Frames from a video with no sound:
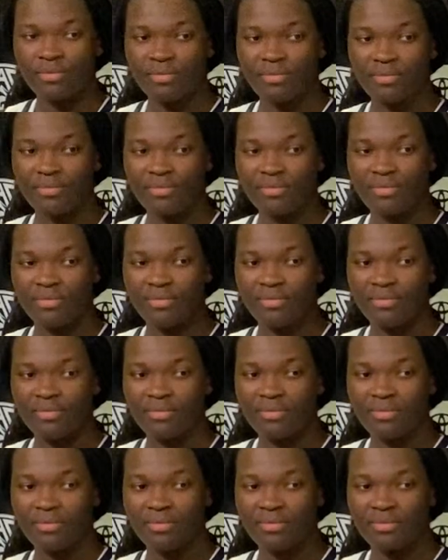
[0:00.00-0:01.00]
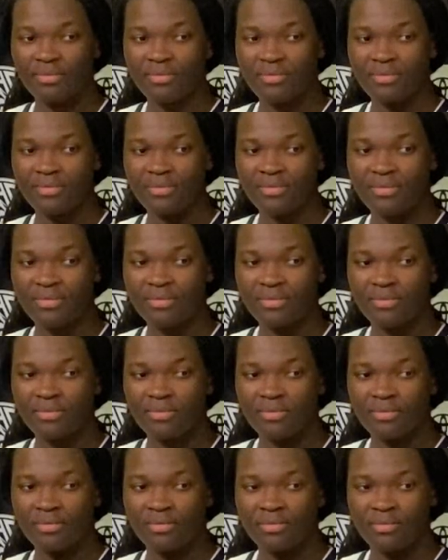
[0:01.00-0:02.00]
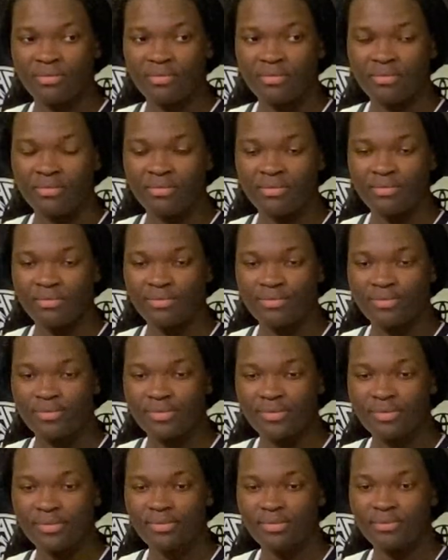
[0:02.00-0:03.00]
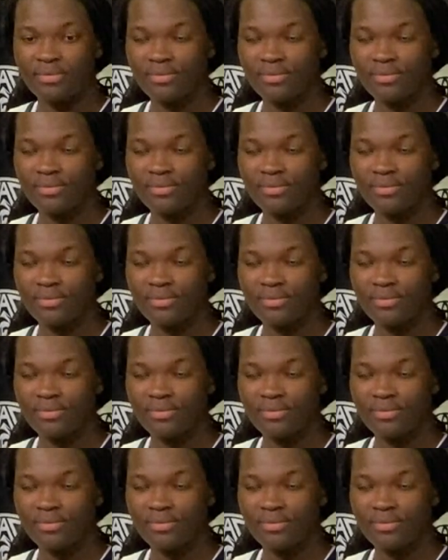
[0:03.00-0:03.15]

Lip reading: (not speaking)